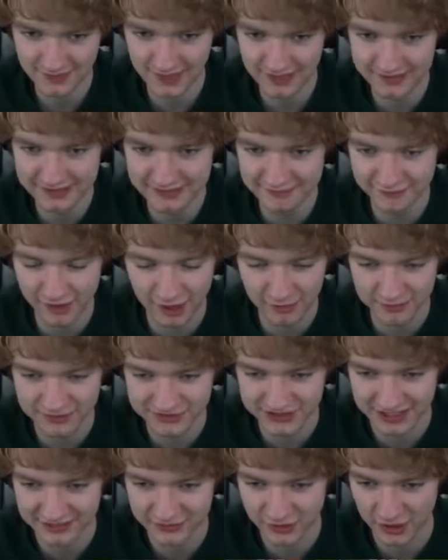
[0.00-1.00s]
The environment's
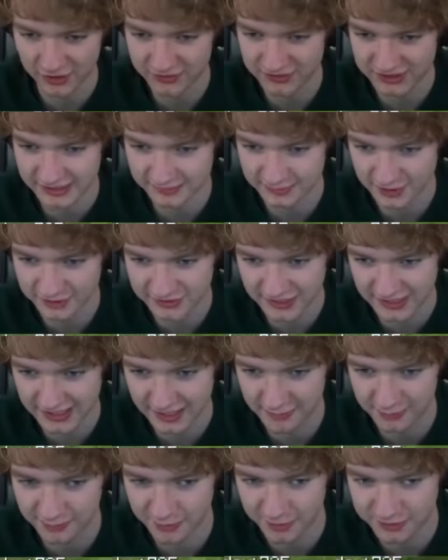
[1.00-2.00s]
getting toxic. I'm going to hang
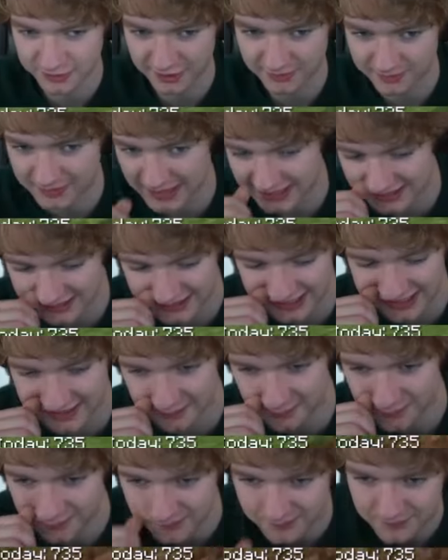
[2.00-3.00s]
out with mcyum.
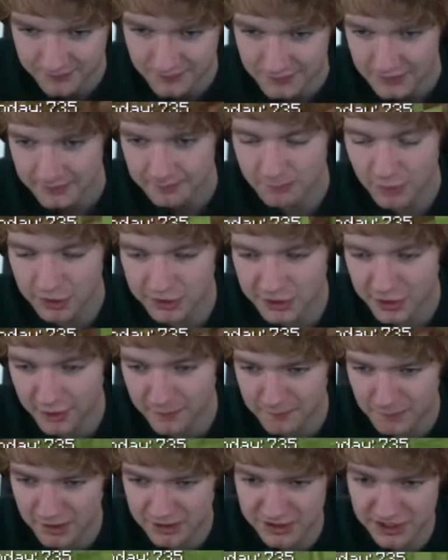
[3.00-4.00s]

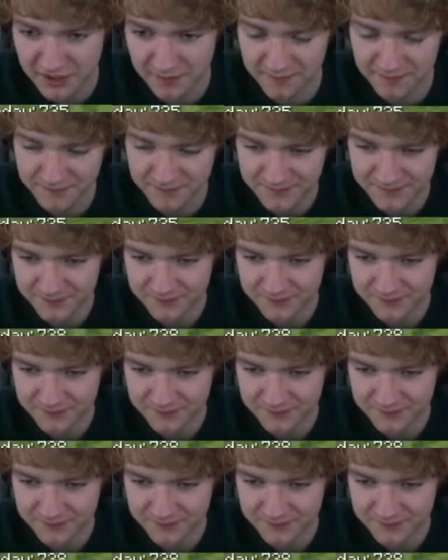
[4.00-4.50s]
Mcyum.